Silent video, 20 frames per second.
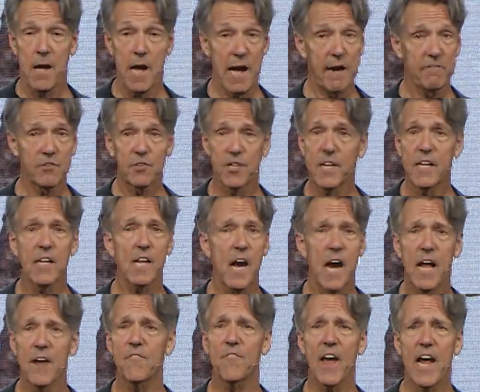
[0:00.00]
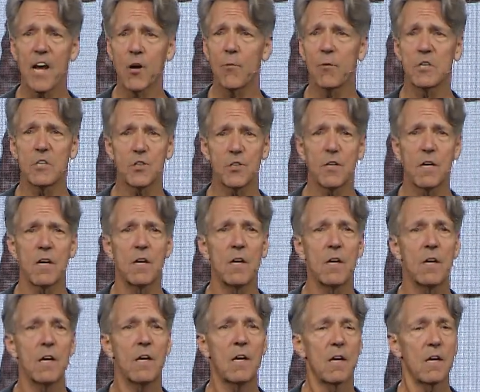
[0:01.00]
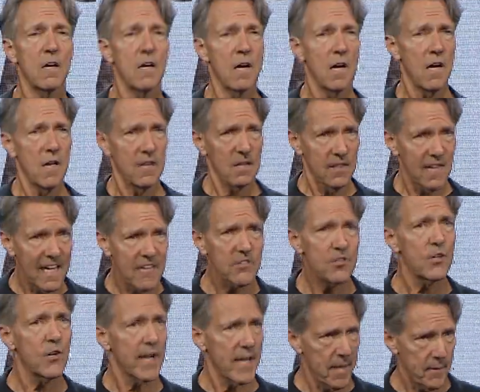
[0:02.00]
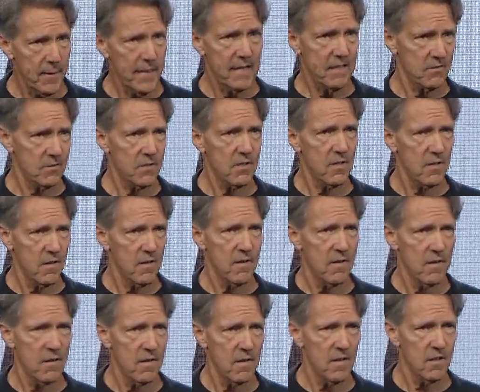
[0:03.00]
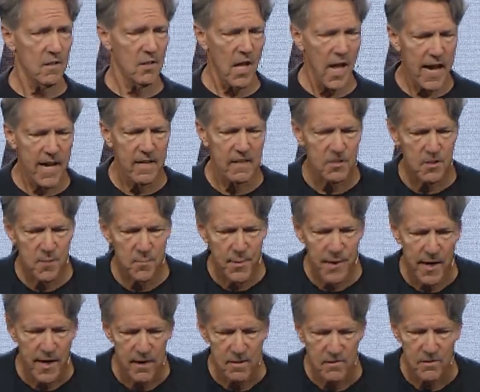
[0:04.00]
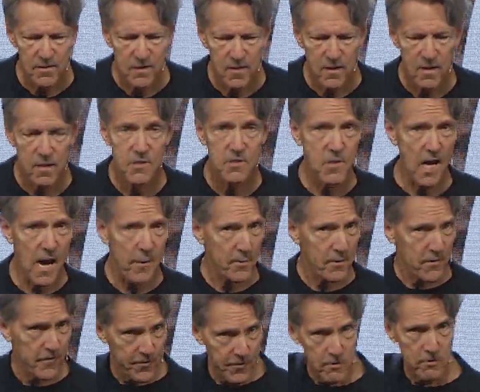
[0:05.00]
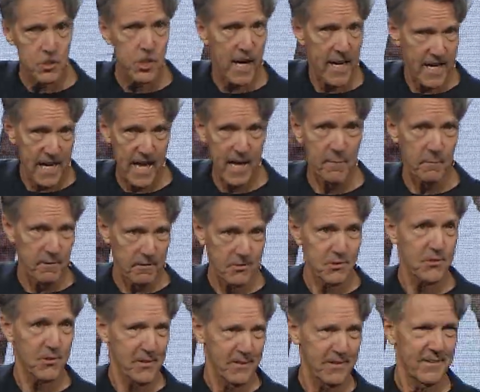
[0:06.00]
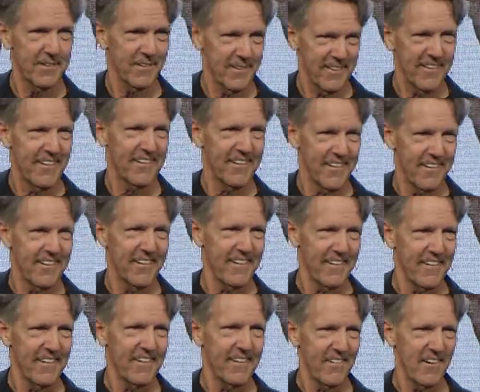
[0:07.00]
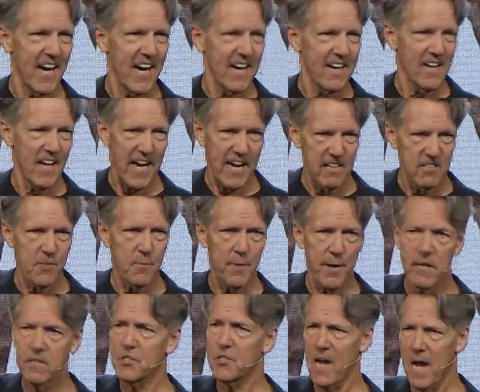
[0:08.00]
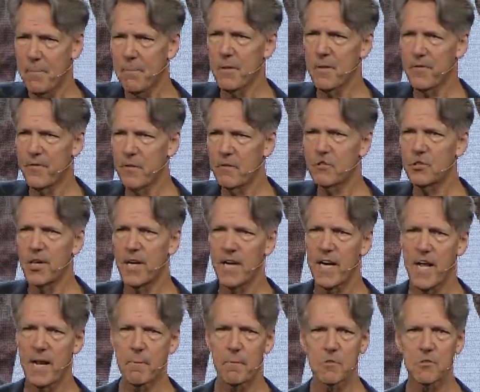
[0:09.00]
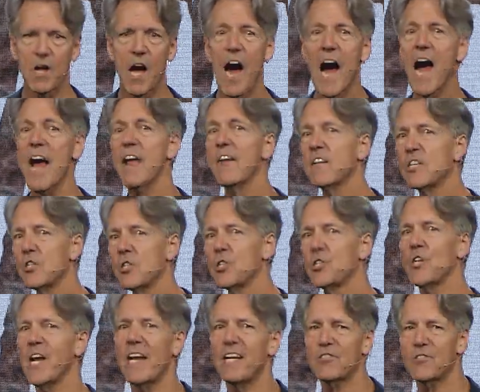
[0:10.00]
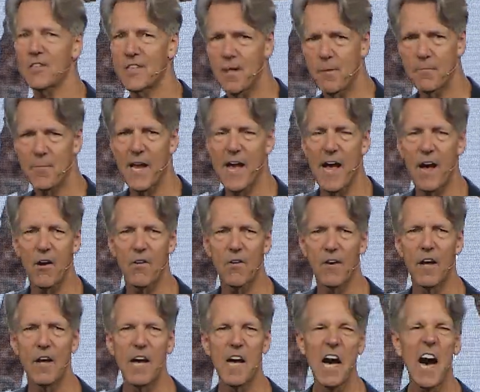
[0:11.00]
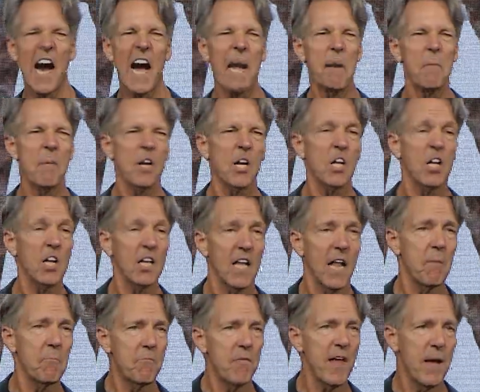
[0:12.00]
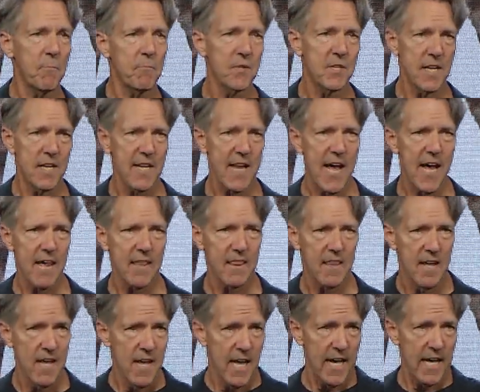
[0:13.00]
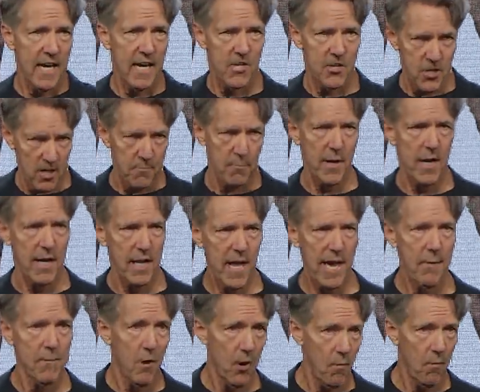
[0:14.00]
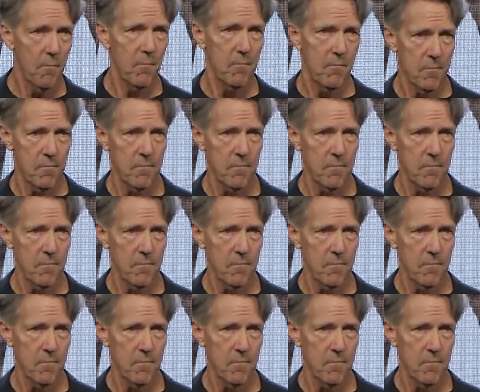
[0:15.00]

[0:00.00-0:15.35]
I've seen God vanquish lesser enemies, lions and bears, top of the food chain animals. Right? Lions and bears, top of the food chain animals. I chased them down, I clubbed them to death, and I took my lamb home.